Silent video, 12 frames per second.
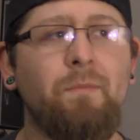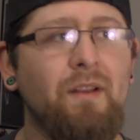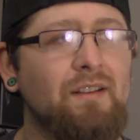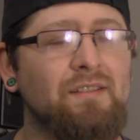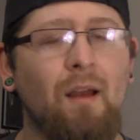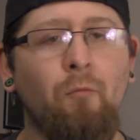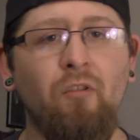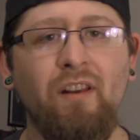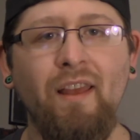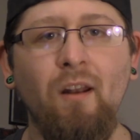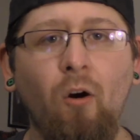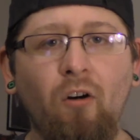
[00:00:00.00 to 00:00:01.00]
because I want to
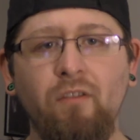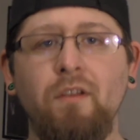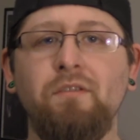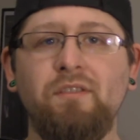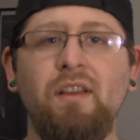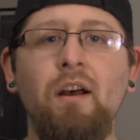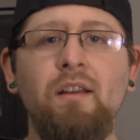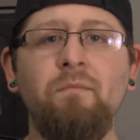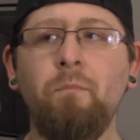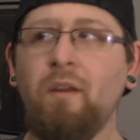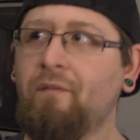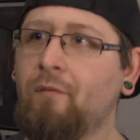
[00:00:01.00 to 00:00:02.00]
get all those done
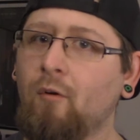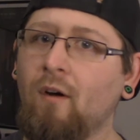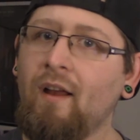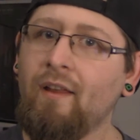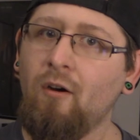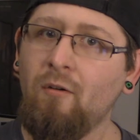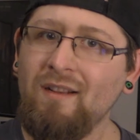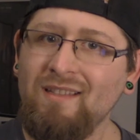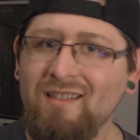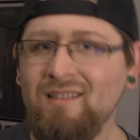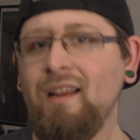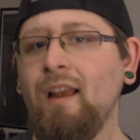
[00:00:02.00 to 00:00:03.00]
before I go
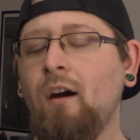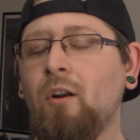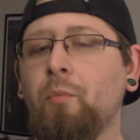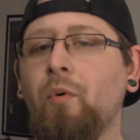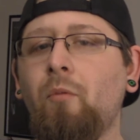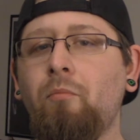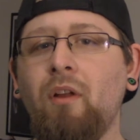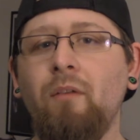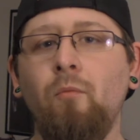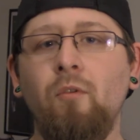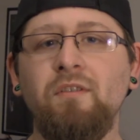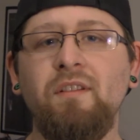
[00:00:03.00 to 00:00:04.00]
and see Underworld
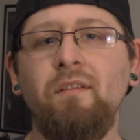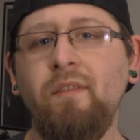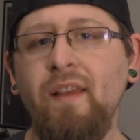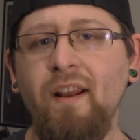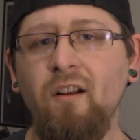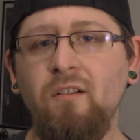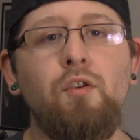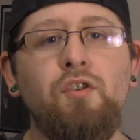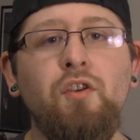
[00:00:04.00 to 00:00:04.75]
Blood Wars in theaters.